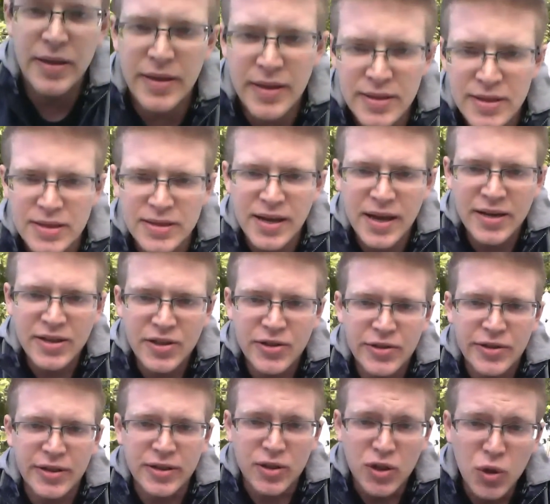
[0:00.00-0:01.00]
this is
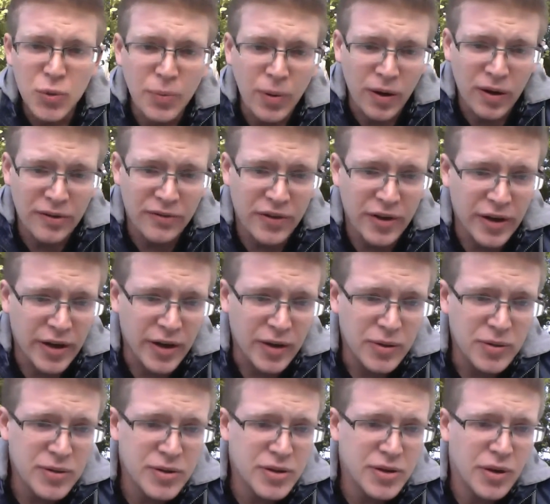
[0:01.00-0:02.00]
actually a two-part
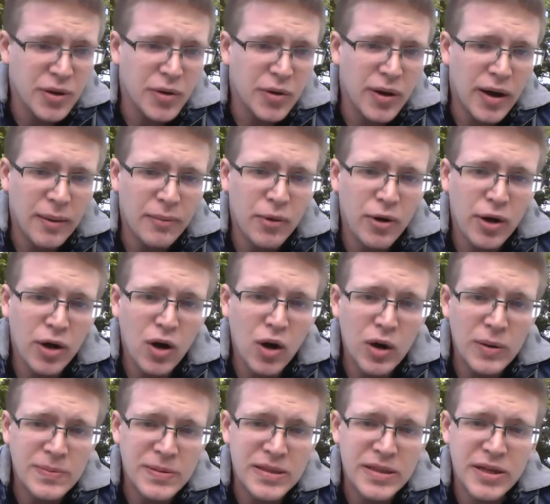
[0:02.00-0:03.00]
video, so I'm going to go
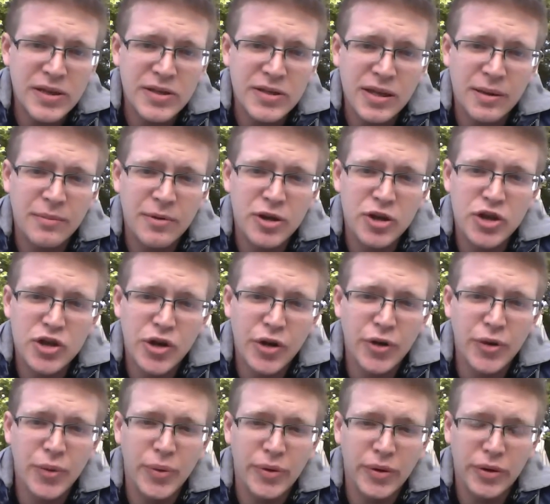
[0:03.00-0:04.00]
upstairs. I'm going to show
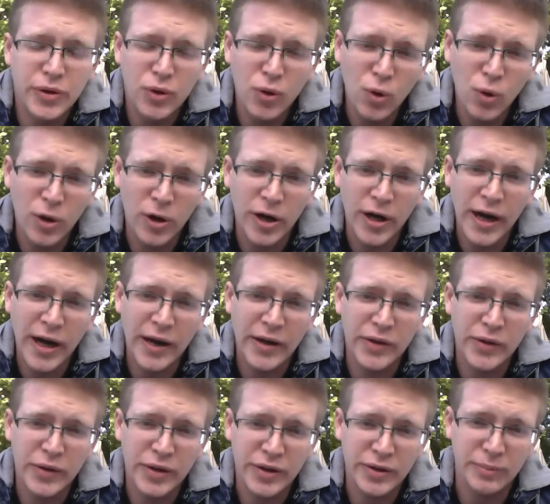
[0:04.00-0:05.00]
you with a door how
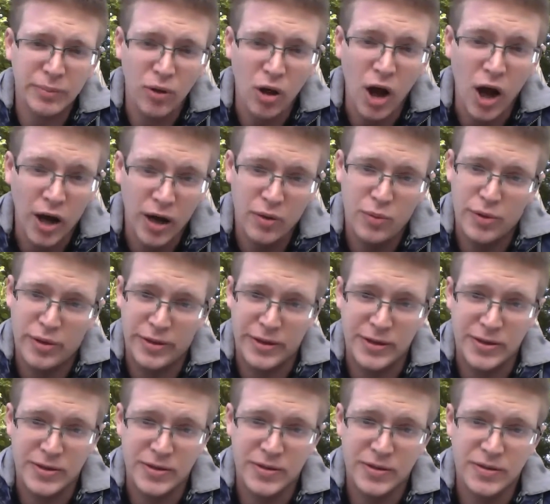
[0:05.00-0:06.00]
you can block with
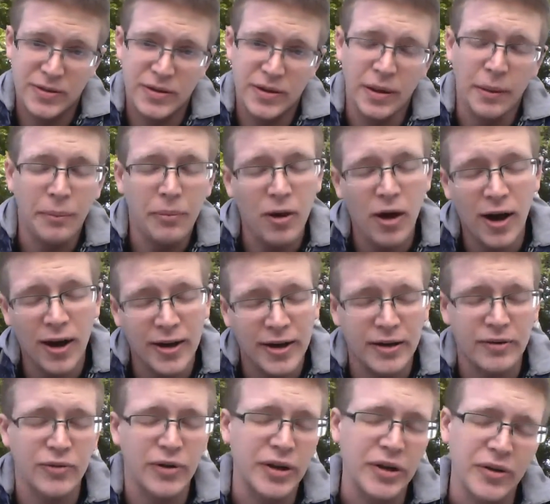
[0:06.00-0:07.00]
this. Block
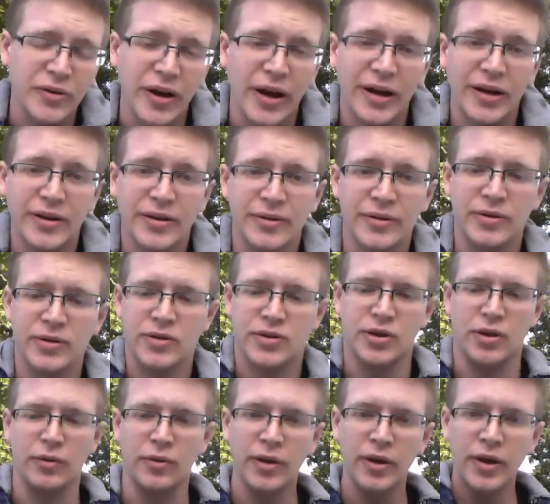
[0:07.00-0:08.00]
and redirect.
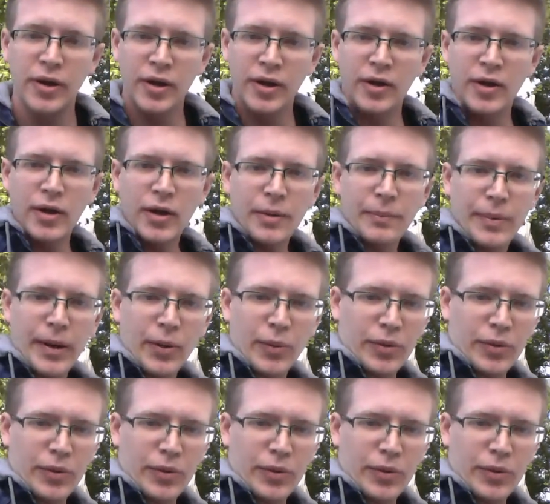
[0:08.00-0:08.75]
So, bear